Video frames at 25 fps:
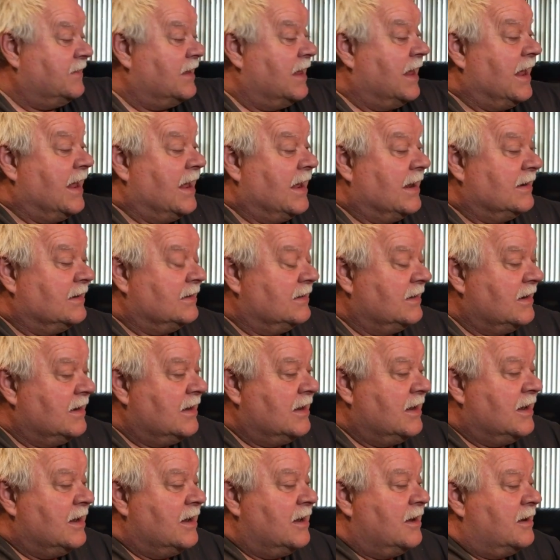and
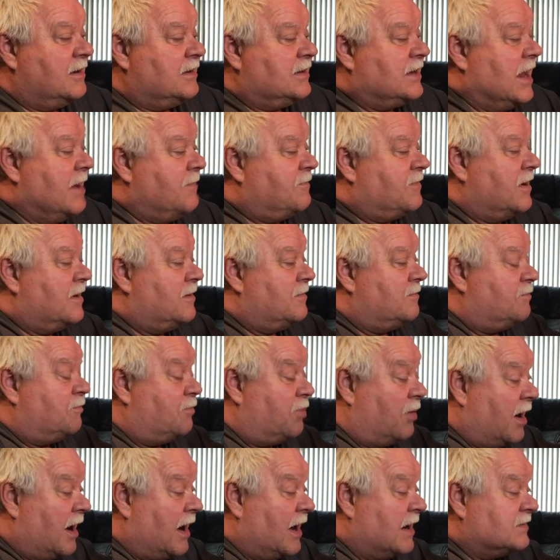keep it
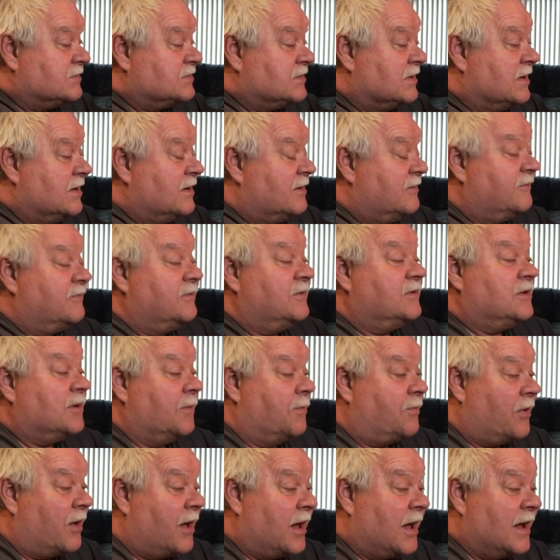positive to
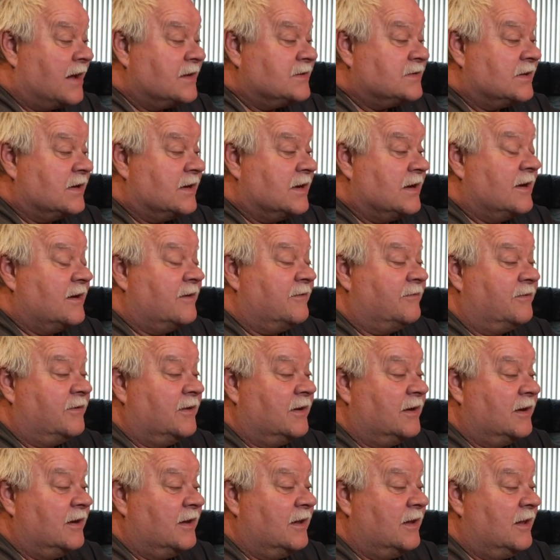positive
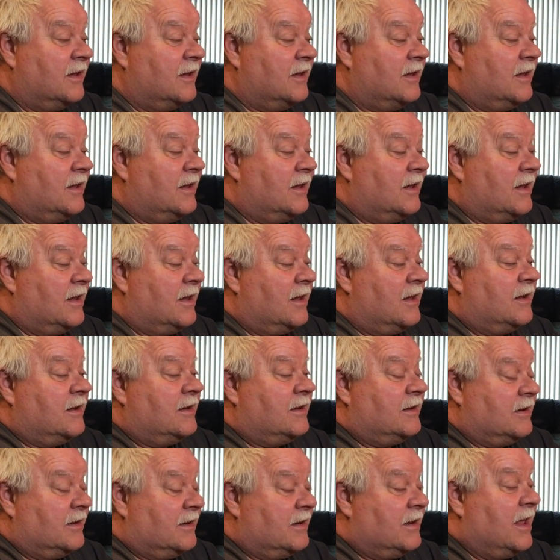
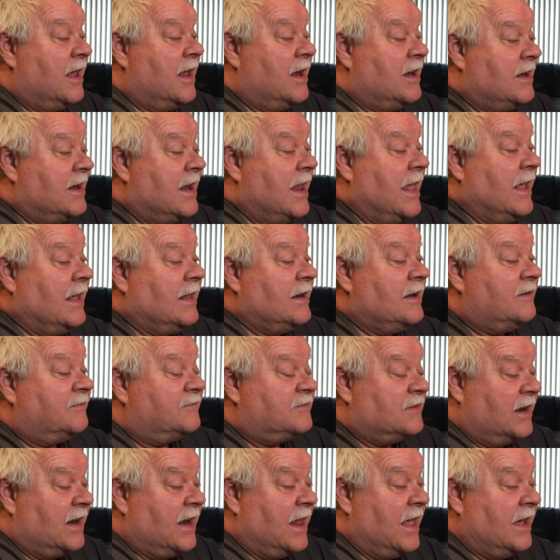and negative
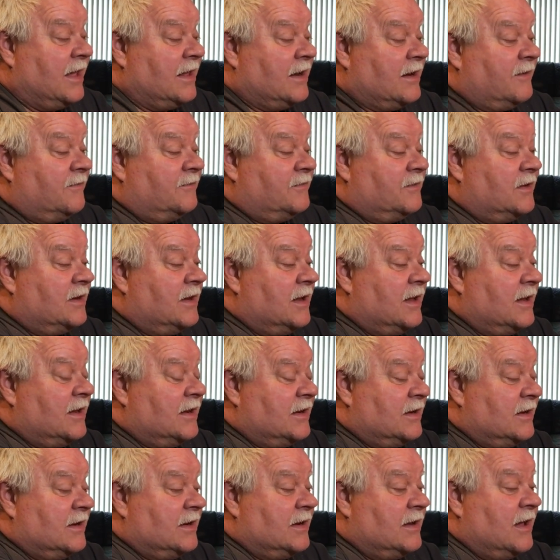to negative
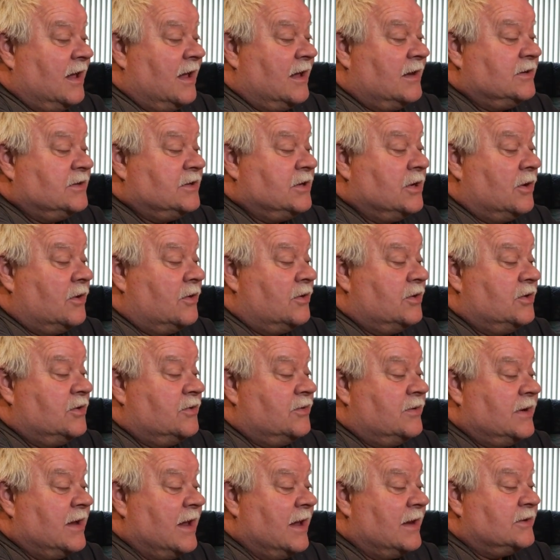until you
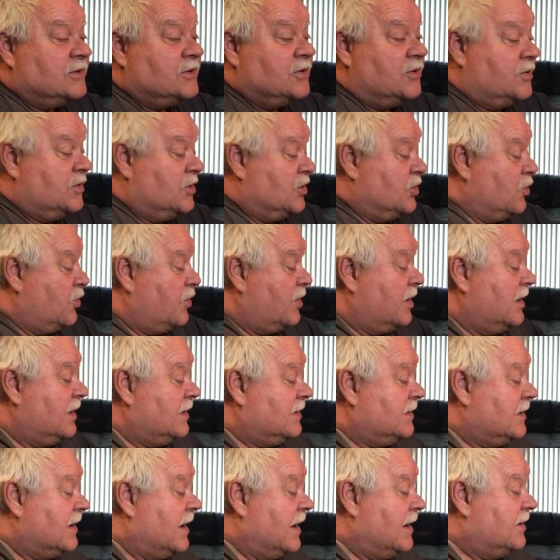get to your
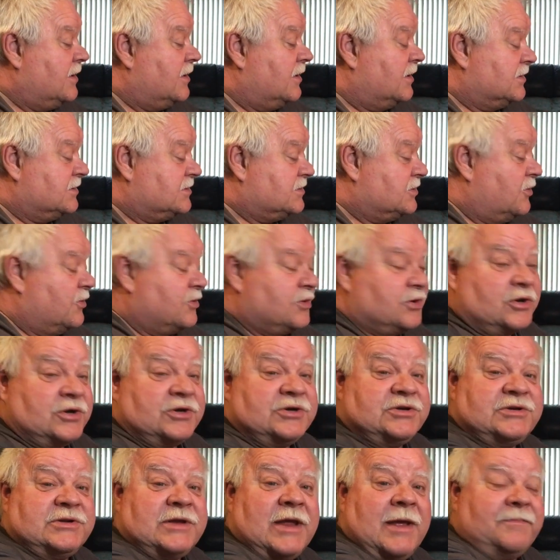igniters or your
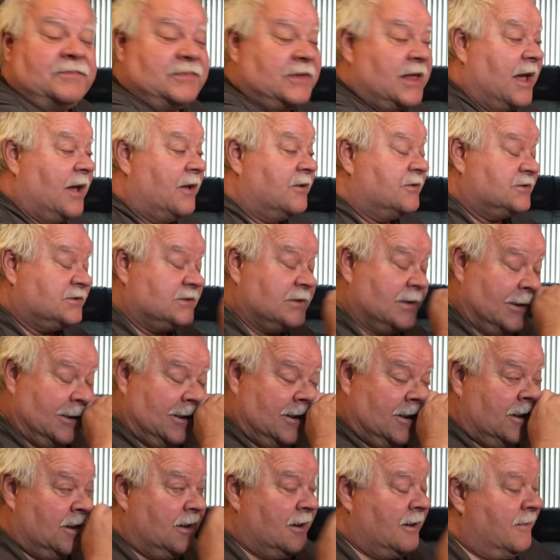step downs,
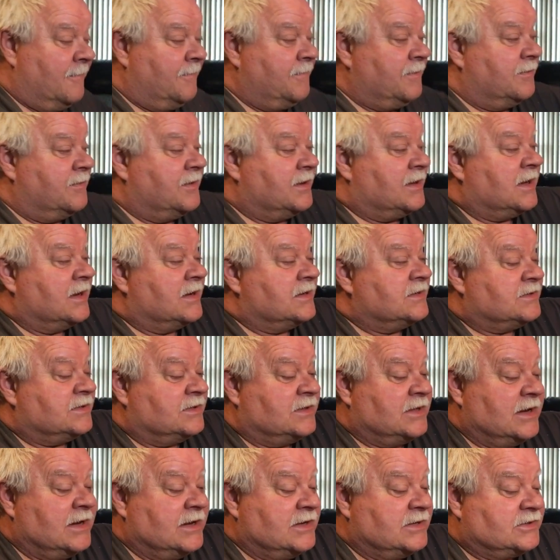because
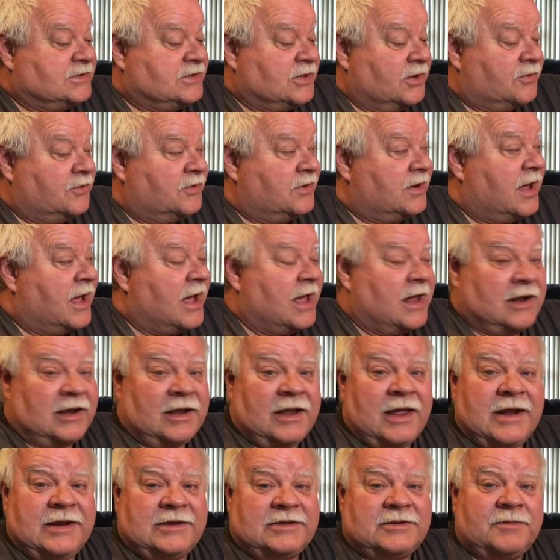these do not
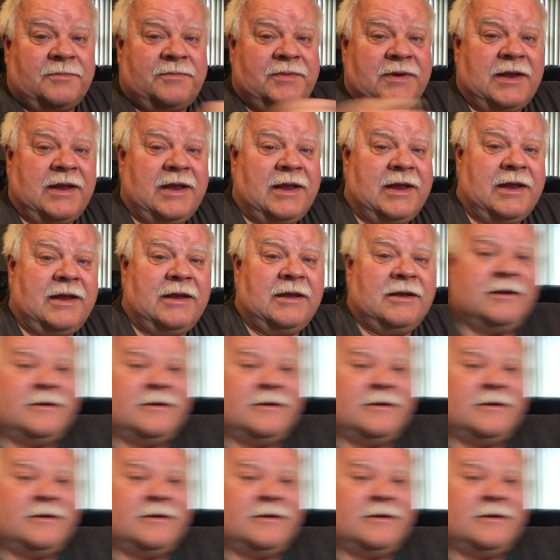like to be